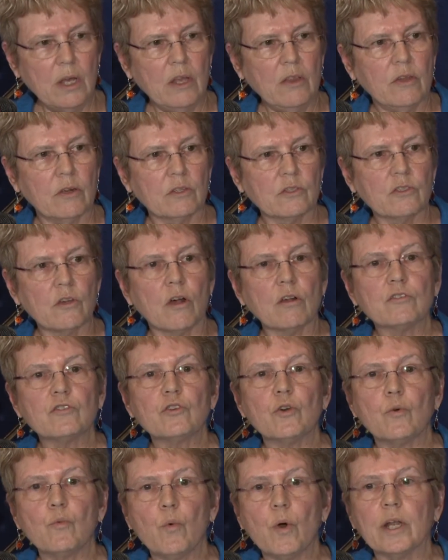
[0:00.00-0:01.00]
There's
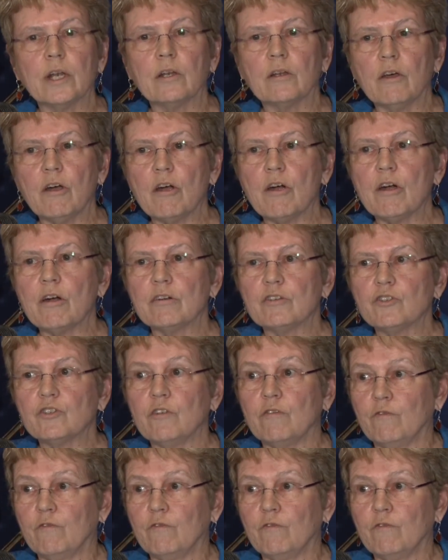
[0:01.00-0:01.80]
also one large,